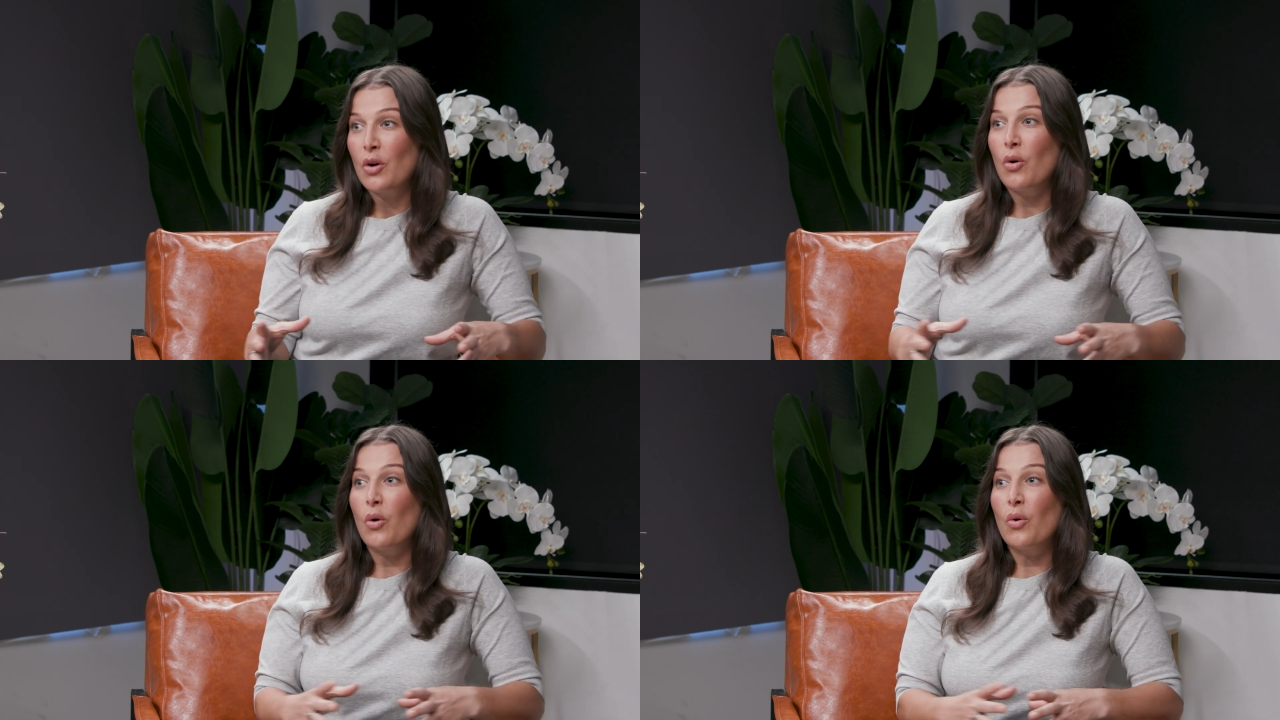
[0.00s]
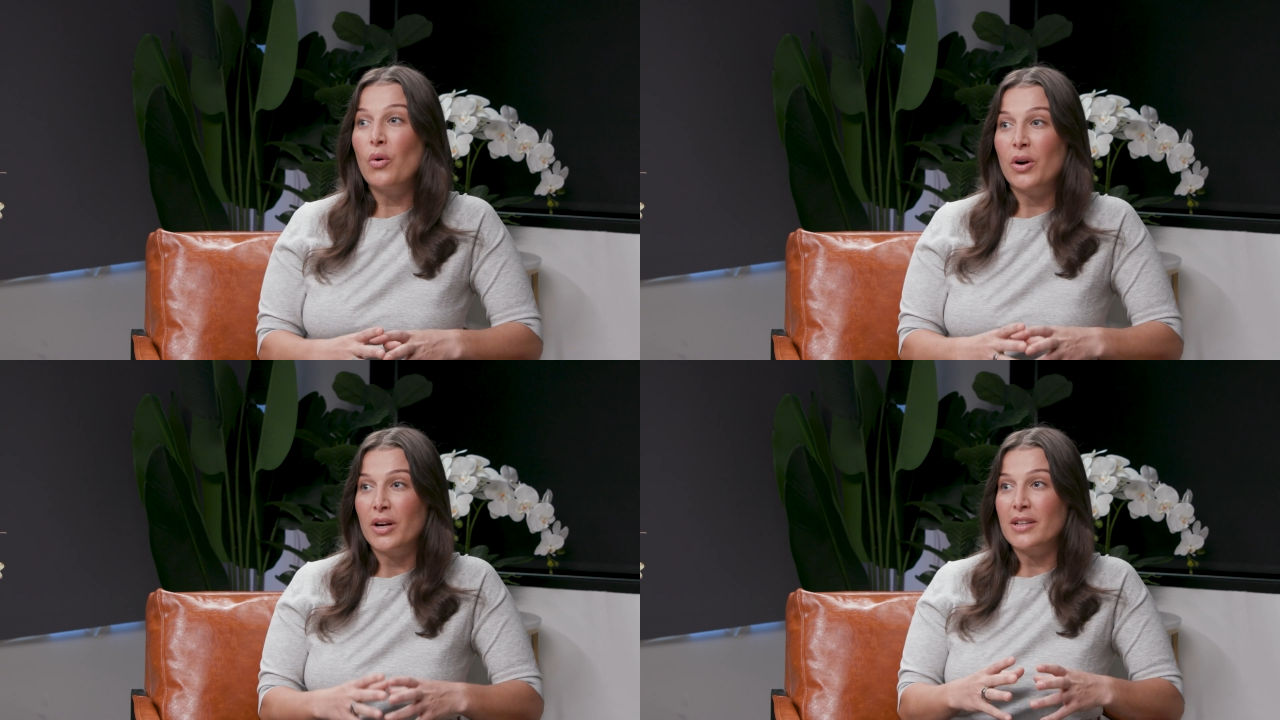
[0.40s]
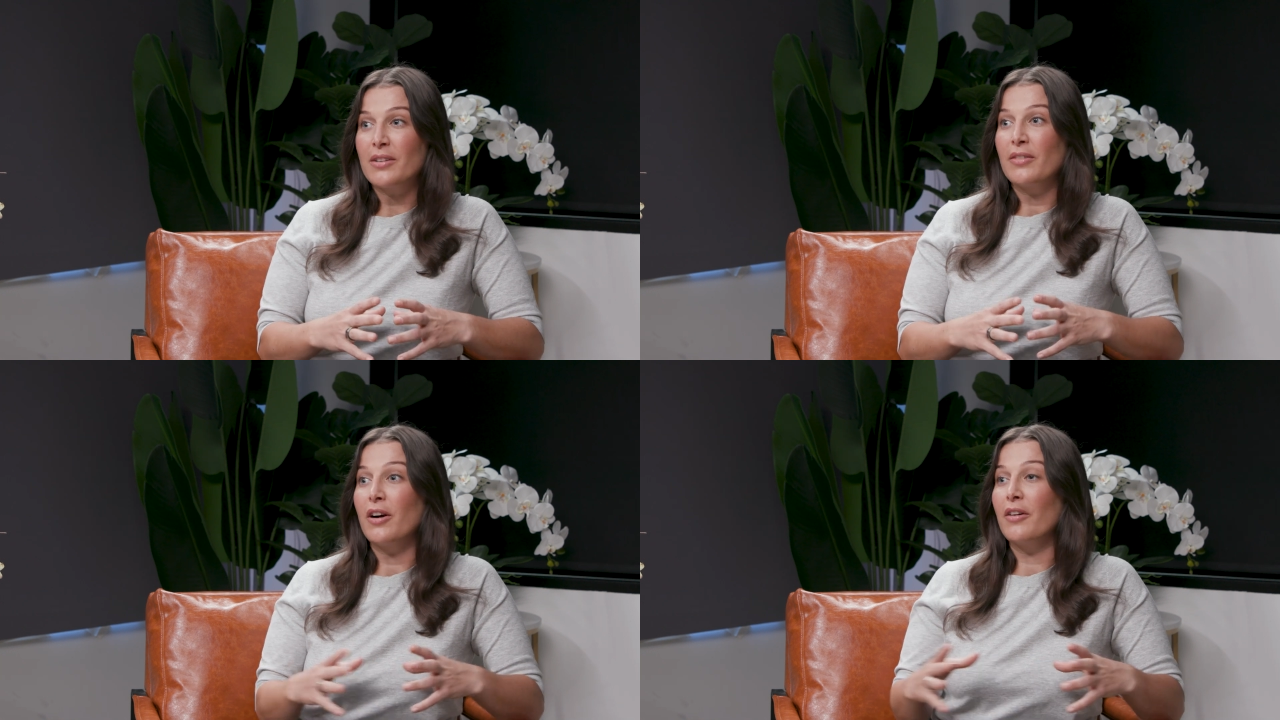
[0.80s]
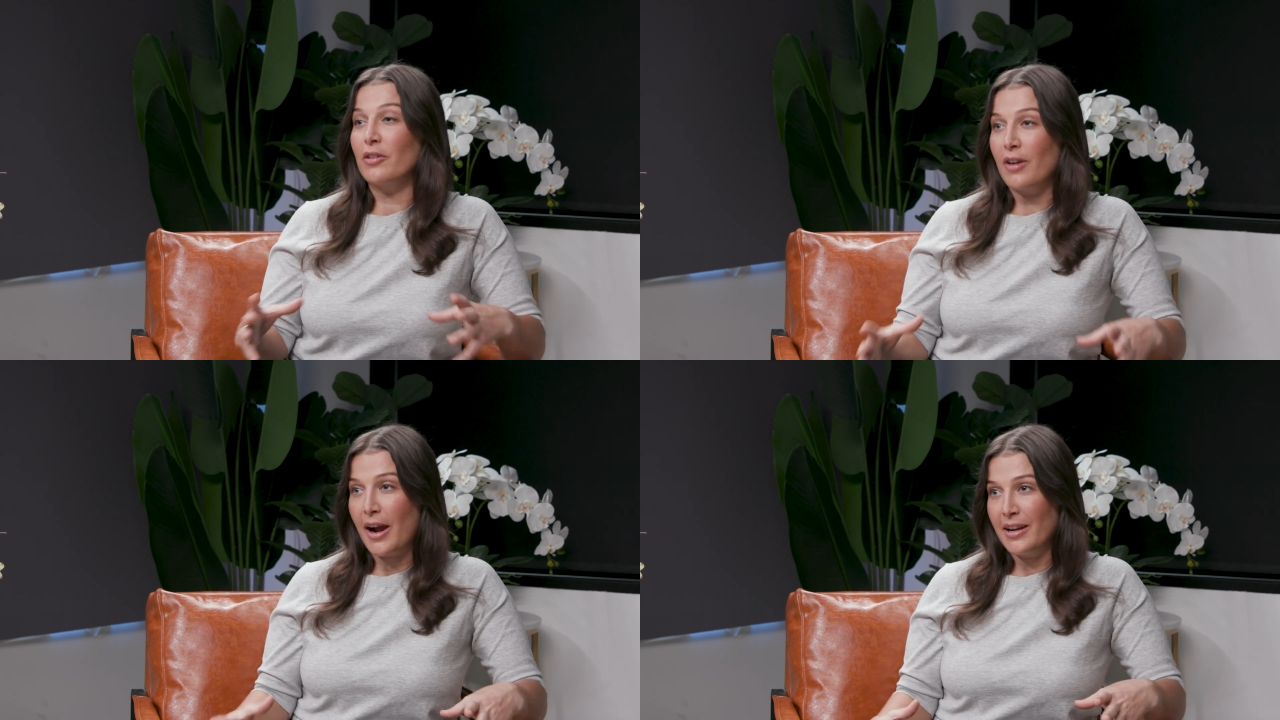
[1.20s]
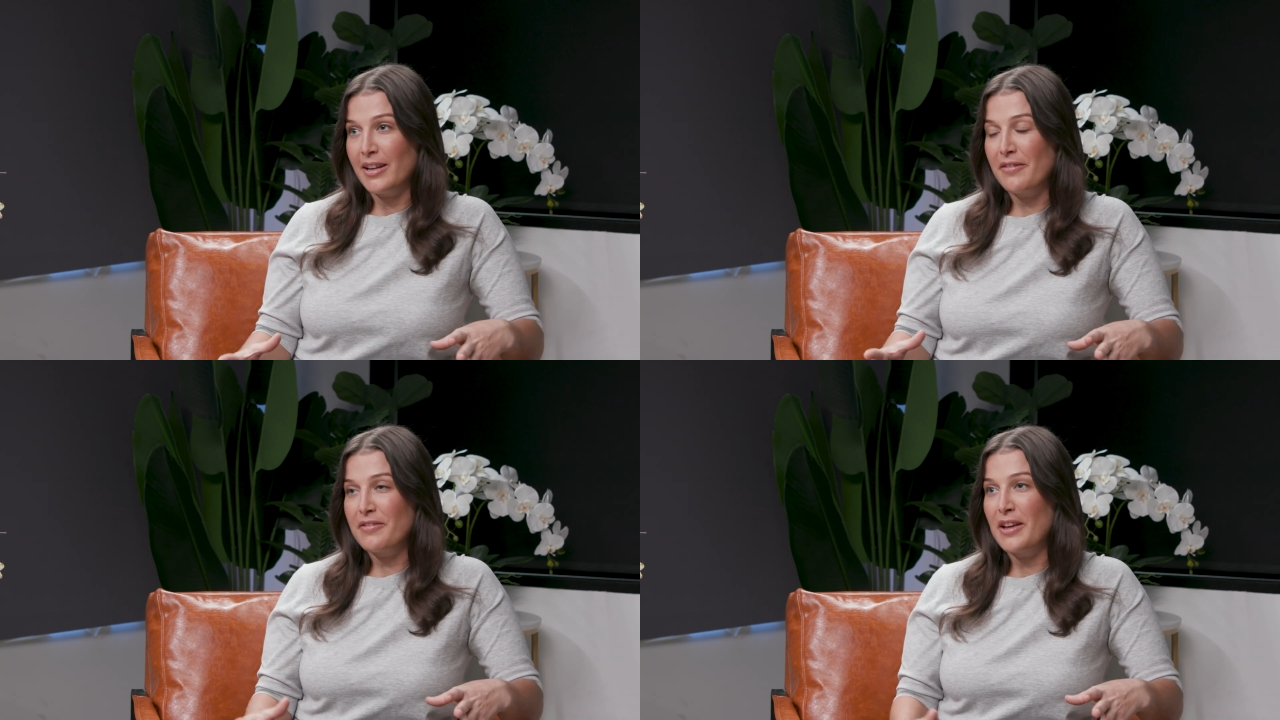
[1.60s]
Mm -hmm. Or a
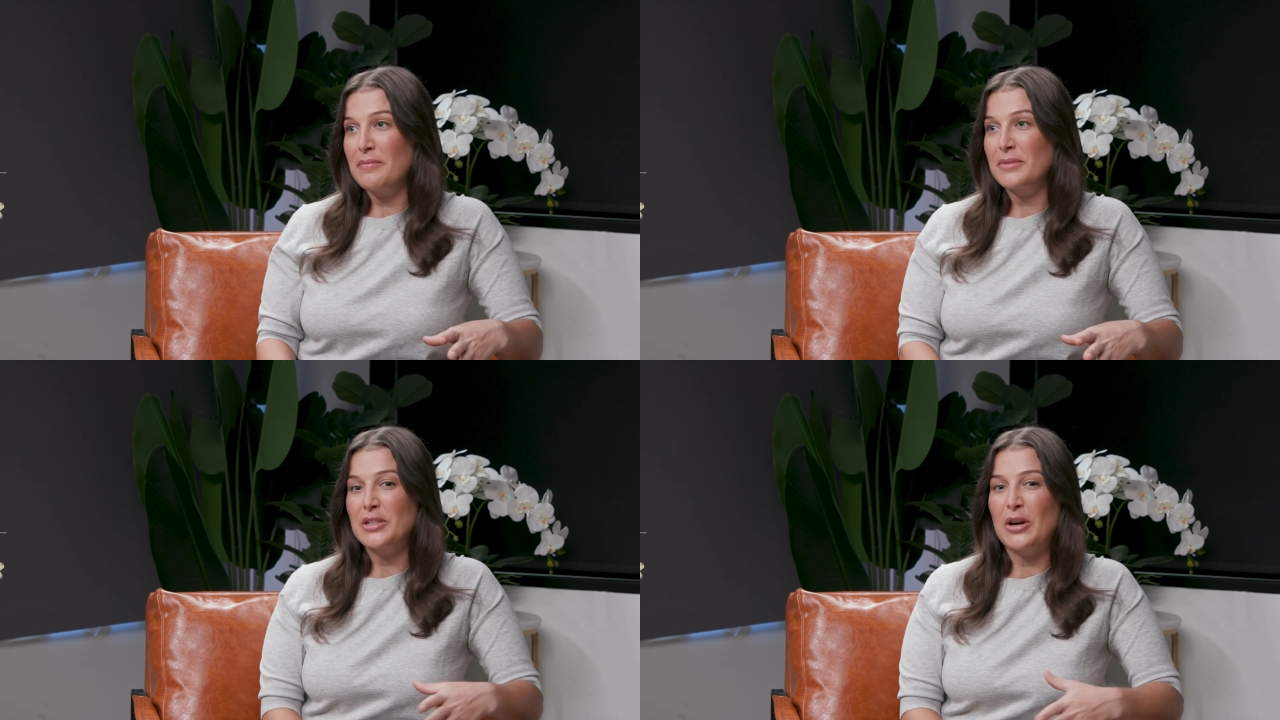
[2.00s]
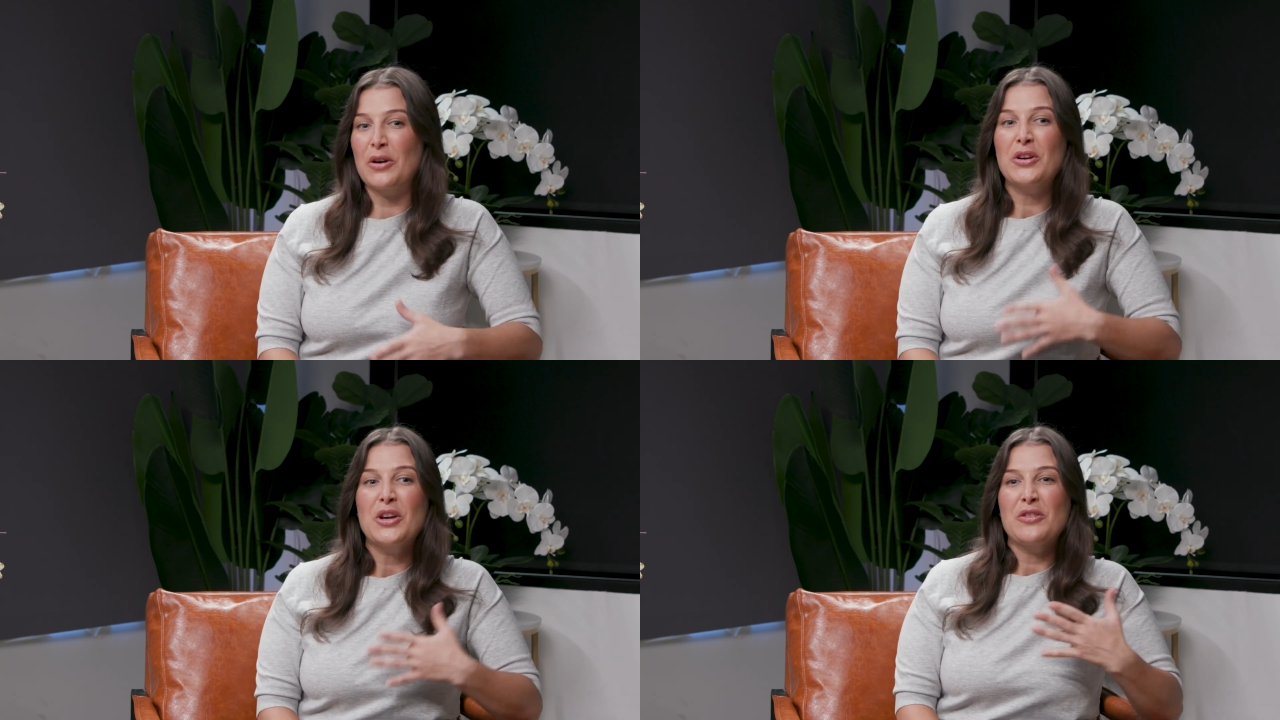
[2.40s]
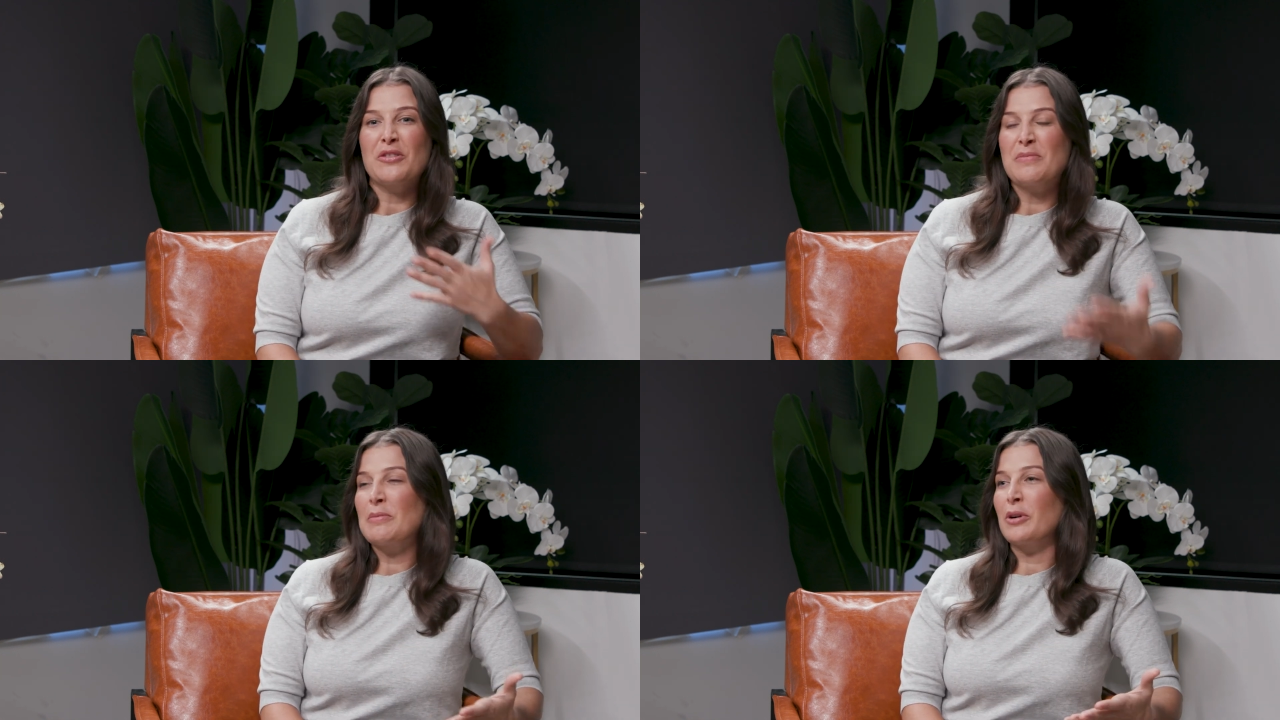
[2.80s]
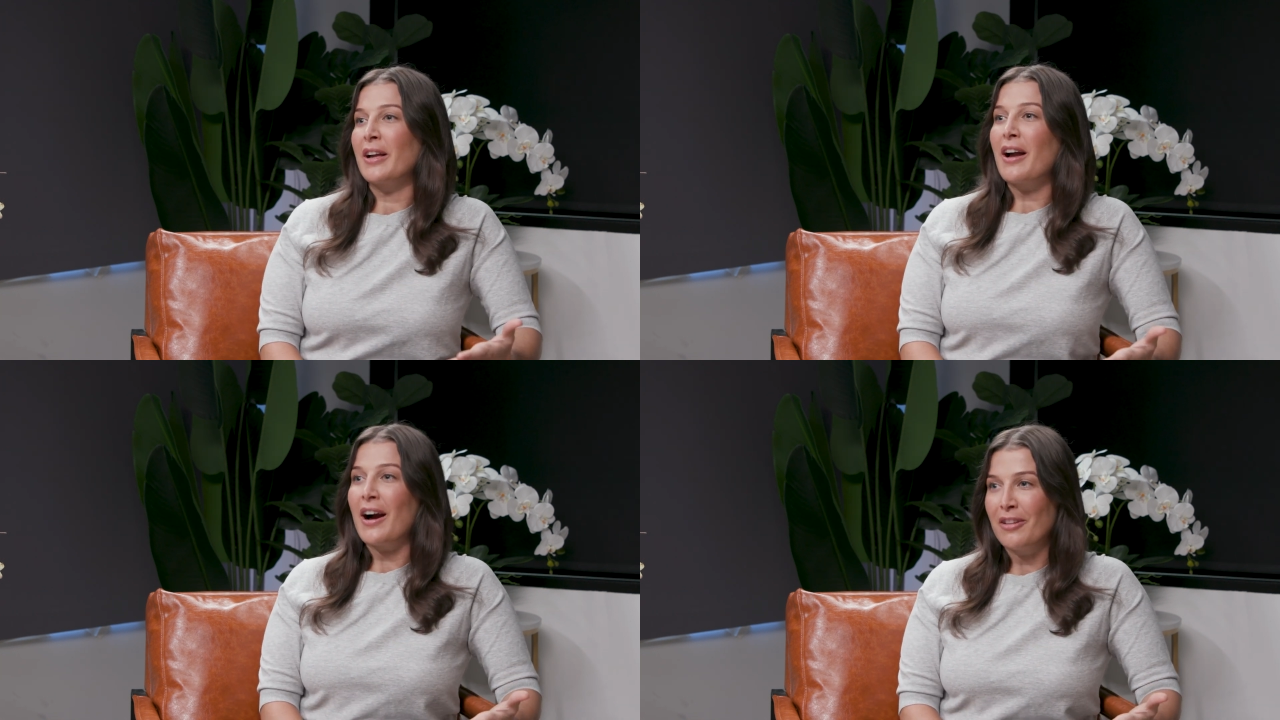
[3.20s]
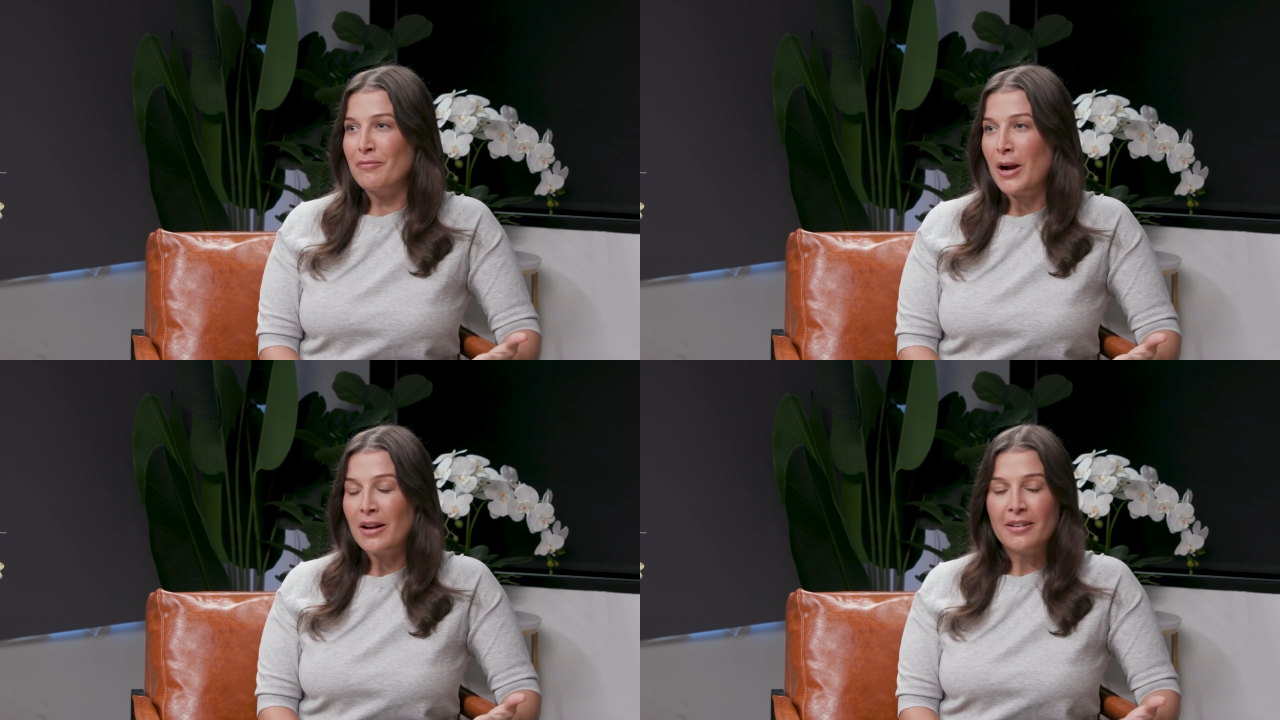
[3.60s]
variety of them. So you have people are like, I
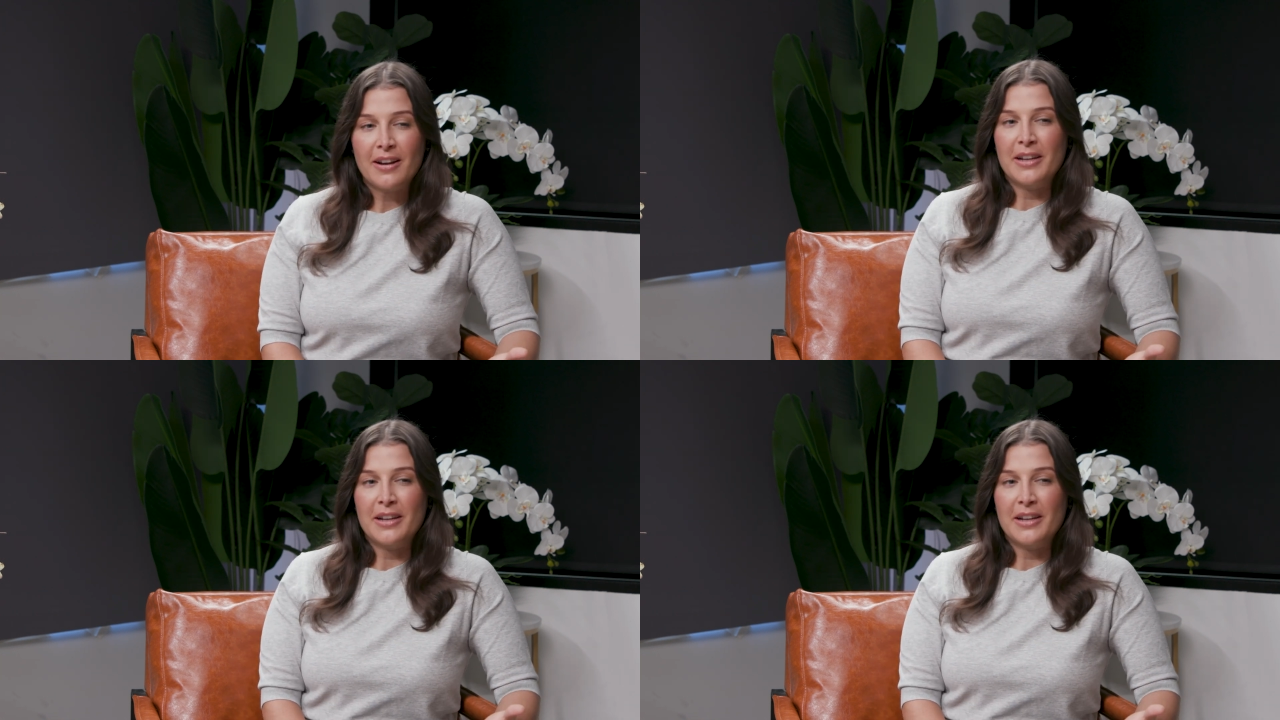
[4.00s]
love broccoli.